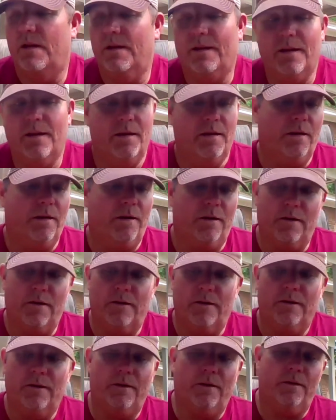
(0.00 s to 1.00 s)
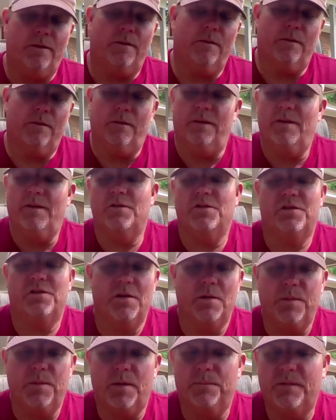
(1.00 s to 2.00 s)
again our our
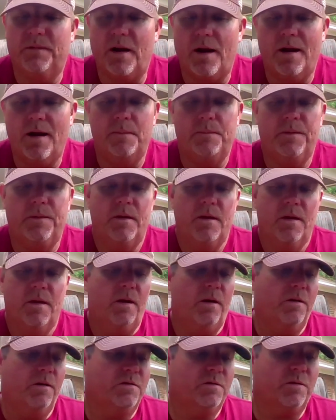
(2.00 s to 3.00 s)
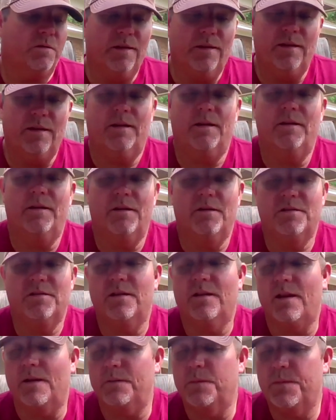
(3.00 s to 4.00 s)
leadership up top our strength and
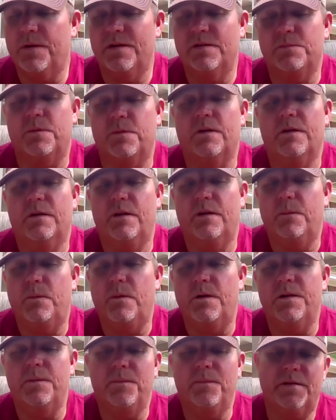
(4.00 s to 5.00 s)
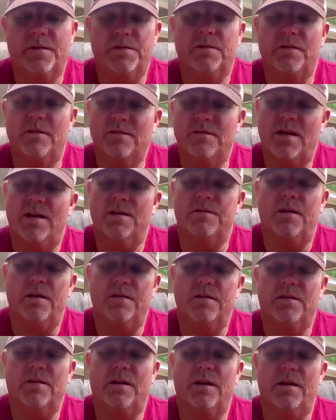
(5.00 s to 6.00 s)
conditioning everybody's working on one to make sure these guys are
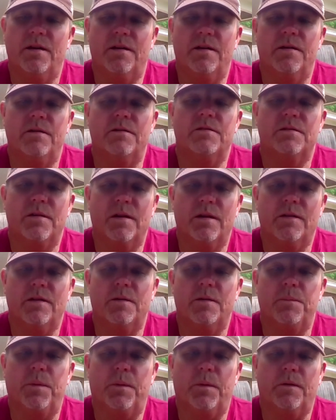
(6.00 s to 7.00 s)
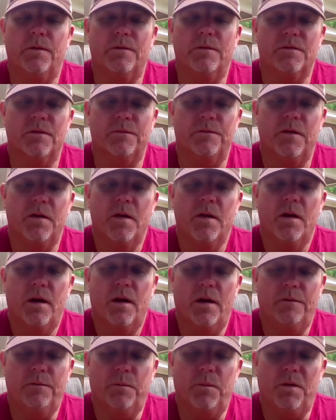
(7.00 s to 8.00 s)
educated and understand the importance of
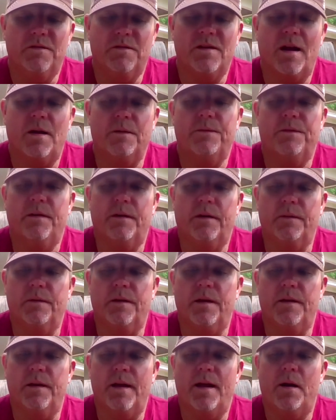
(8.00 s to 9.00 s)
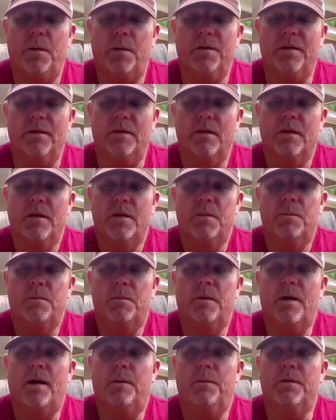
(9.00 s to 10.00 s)
of what's out there and, and how we
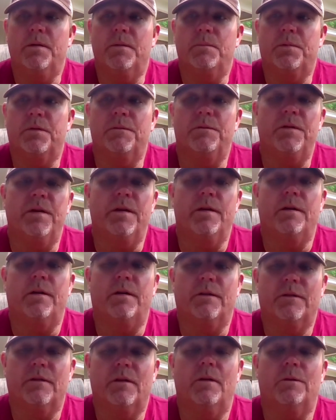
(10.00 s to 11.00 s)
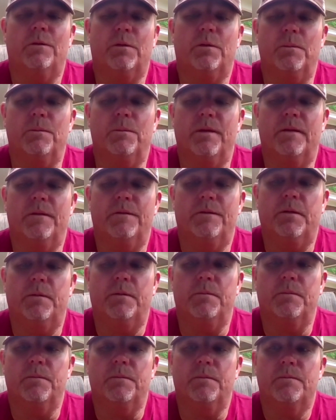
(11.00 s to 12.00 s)
how we prevent ourselves from
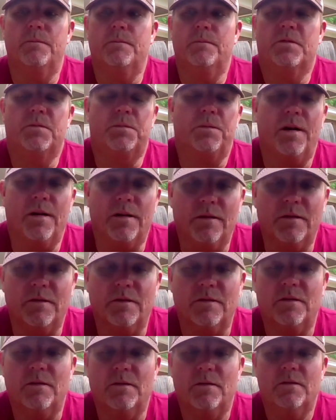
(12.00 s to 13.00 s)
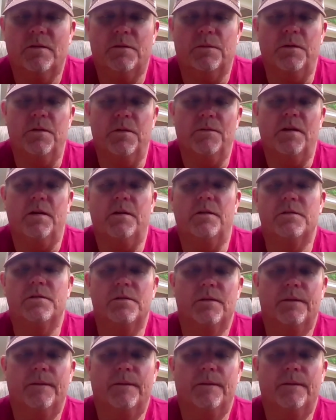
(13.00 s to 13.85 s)
from spreading this coronavirus